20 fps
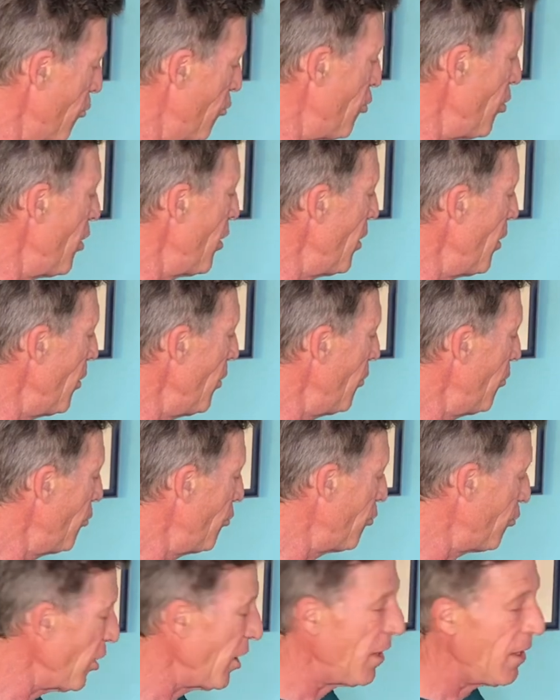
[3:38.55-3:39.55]
G,
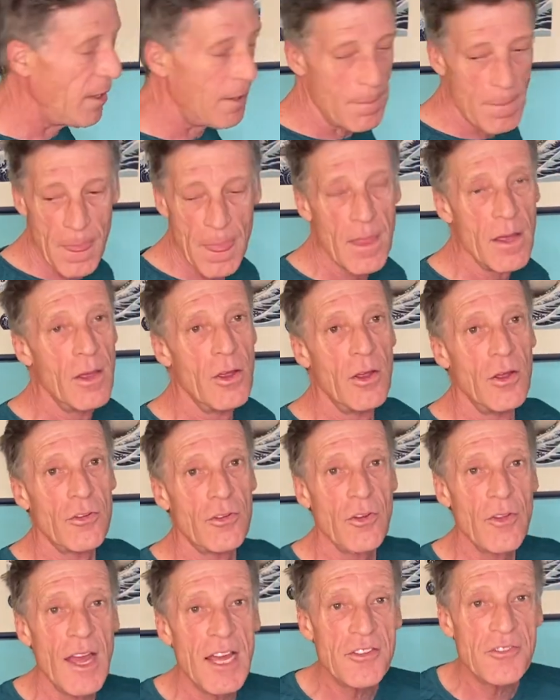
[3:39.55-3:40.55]
C.
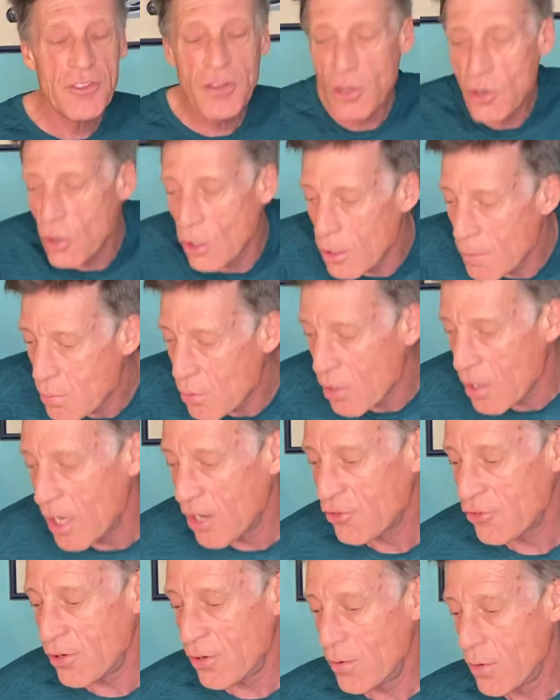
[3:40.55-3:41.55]
So that's the chord
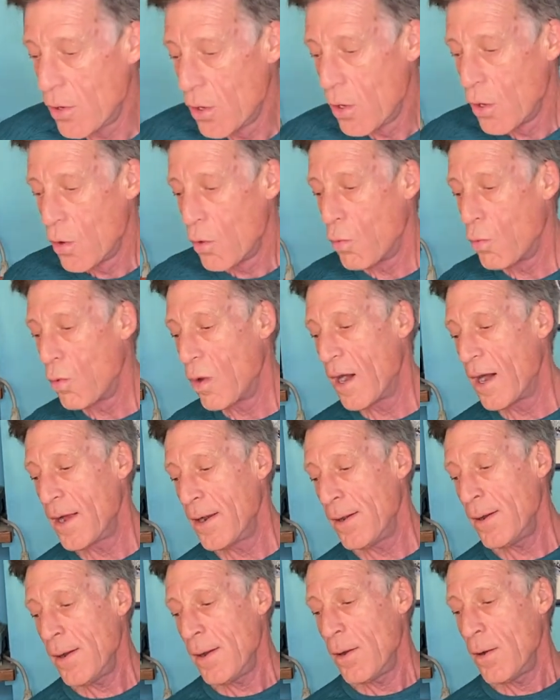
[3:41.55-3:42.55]
progression.
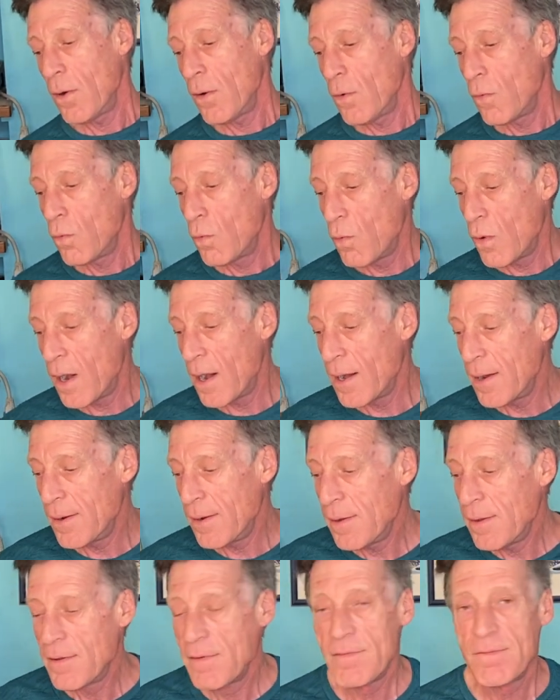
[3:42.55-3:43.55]
1,
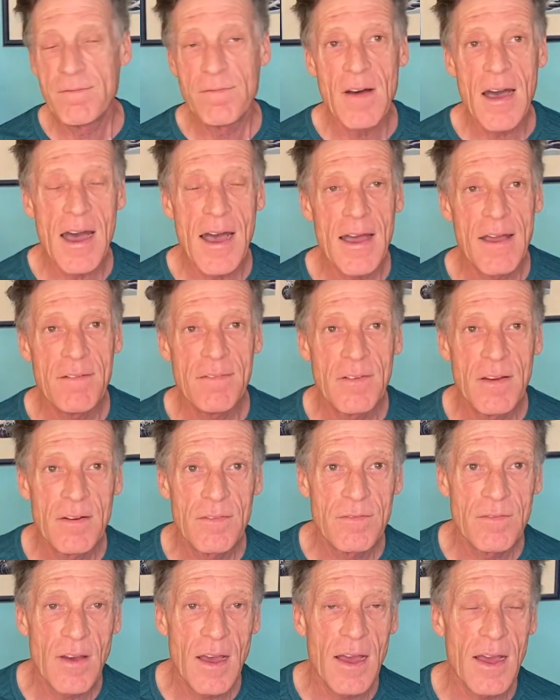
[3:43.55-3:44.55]
1, 5,
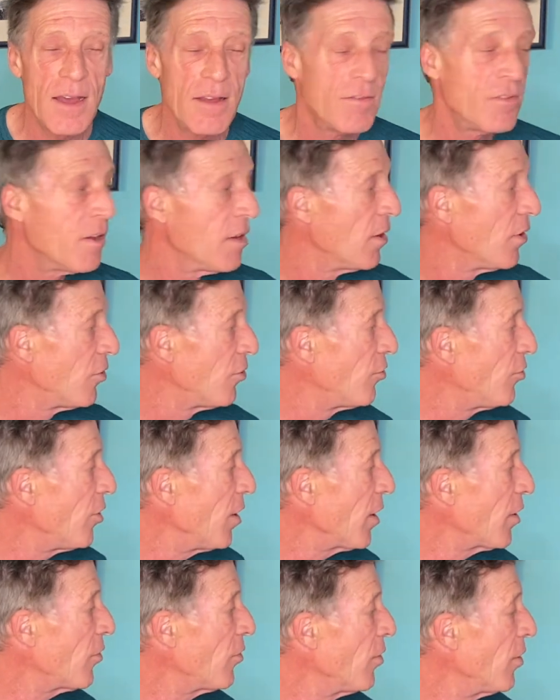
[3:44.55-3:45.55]
5,
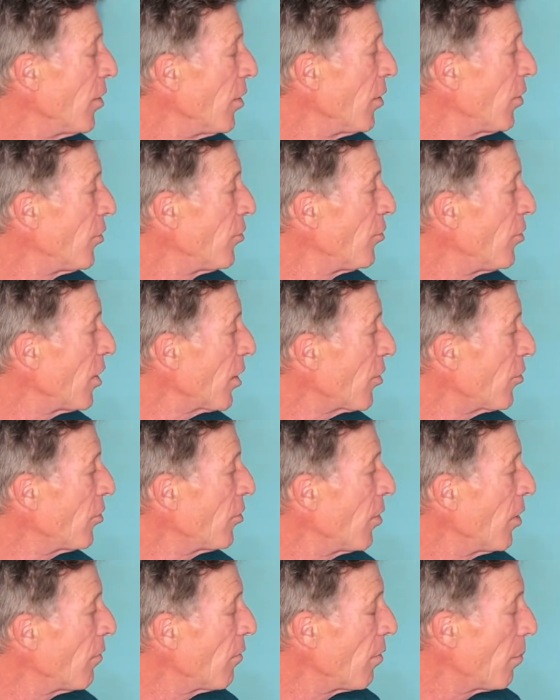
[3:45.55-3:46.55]
6,
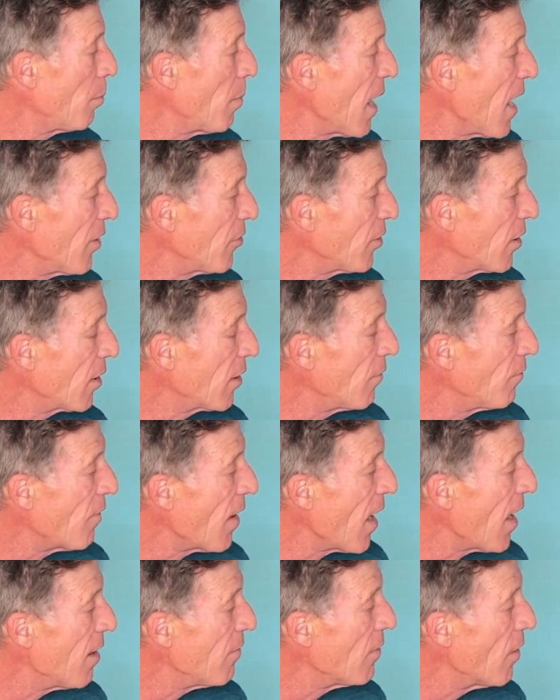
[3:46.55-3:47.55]
6, passing
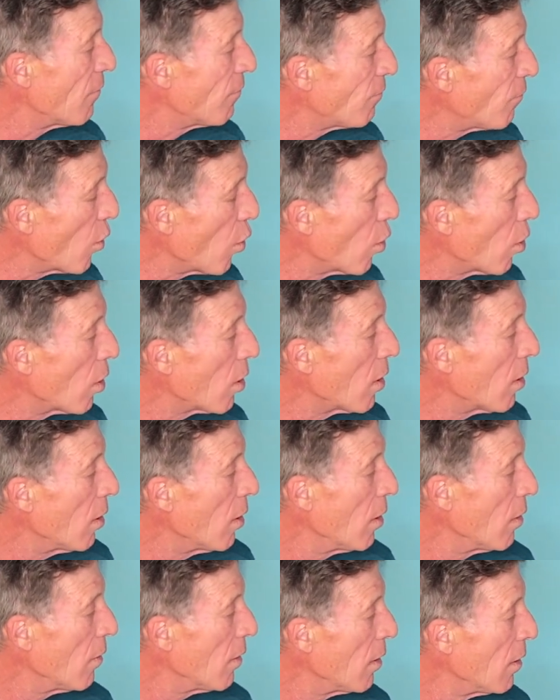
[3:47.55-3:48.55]
5, 4,
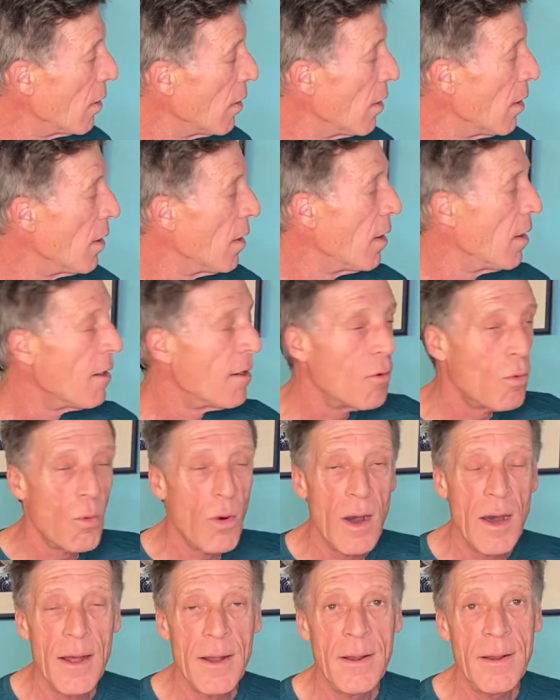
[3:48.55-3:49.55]

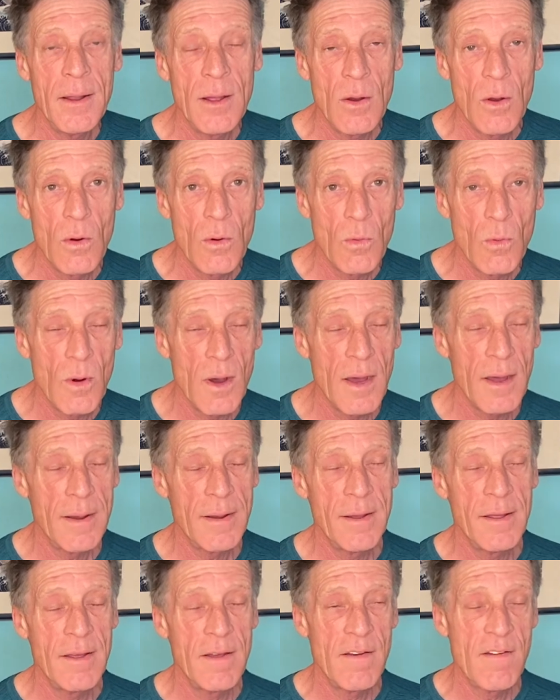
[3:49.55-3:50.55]
1,
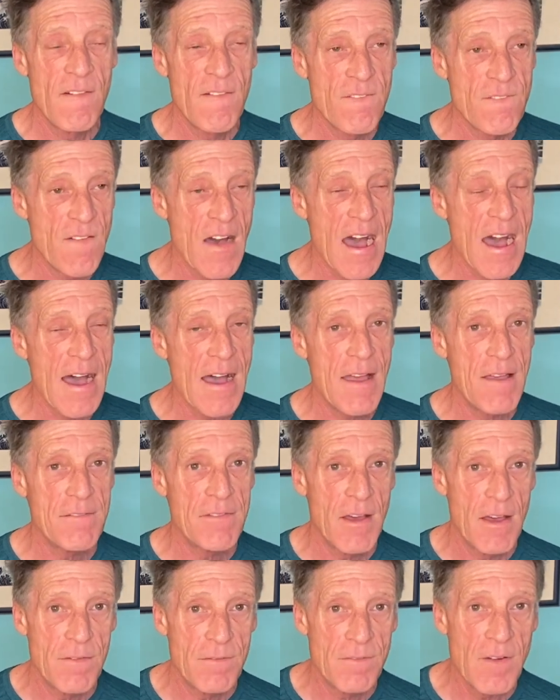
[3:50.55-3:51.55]
1,
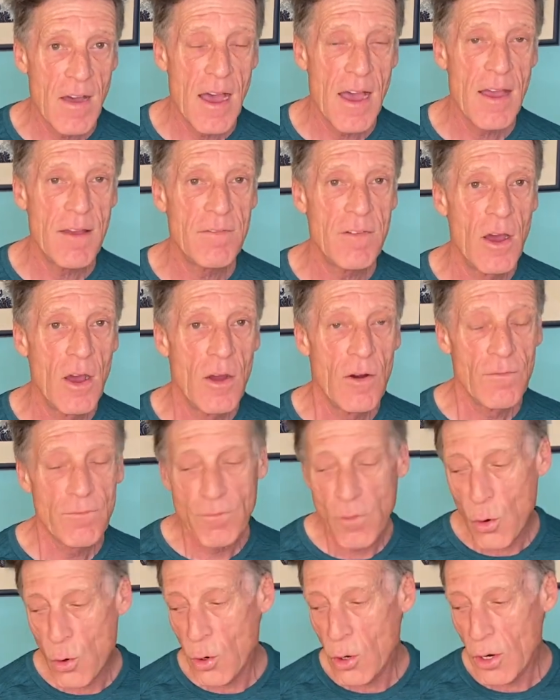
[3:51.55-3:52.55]
5, 5,
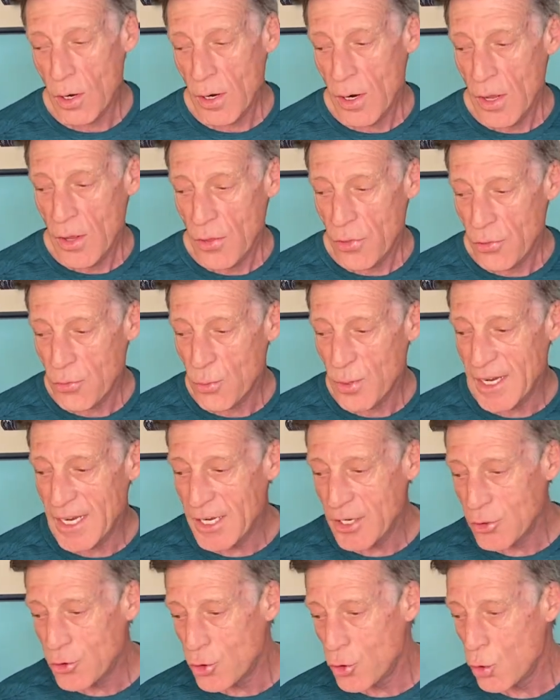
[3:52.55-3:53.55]
4,
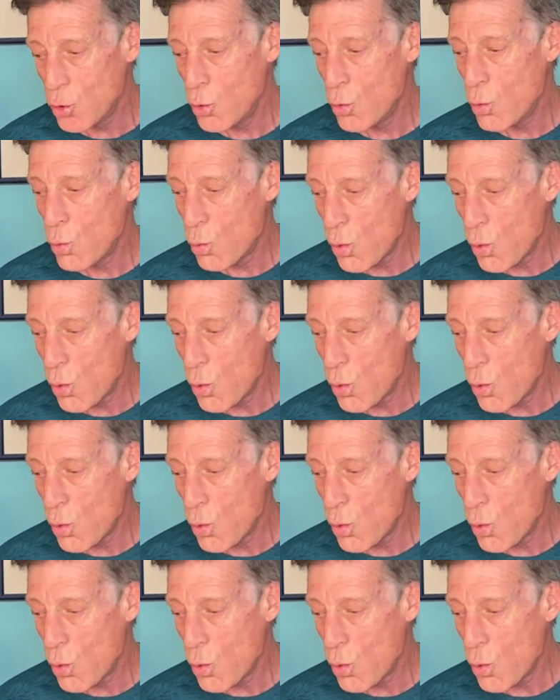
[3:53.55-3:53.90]
3, 2,